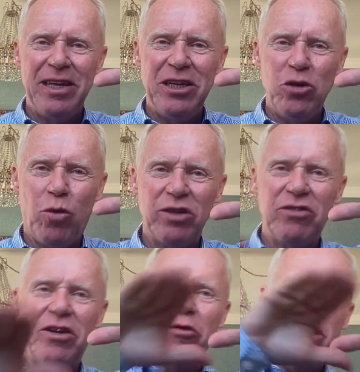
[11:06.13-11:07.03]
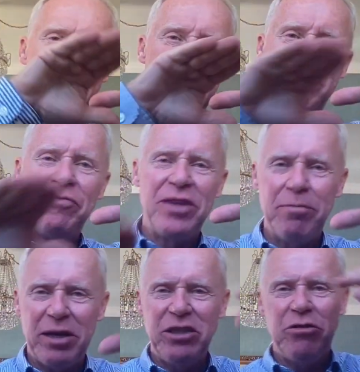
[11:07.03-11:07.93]
You want to go here,
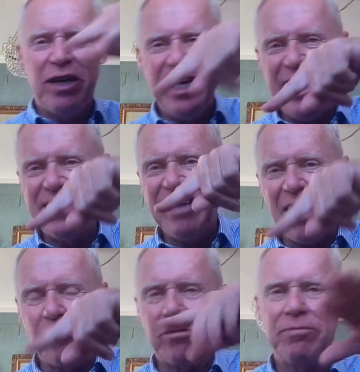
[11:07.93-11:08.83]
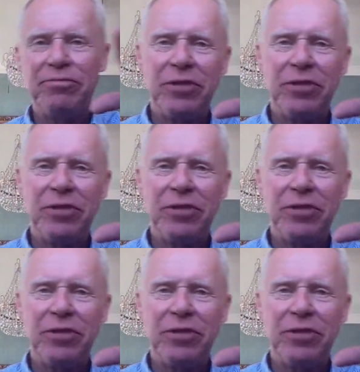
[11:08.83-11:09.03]
but you are here down.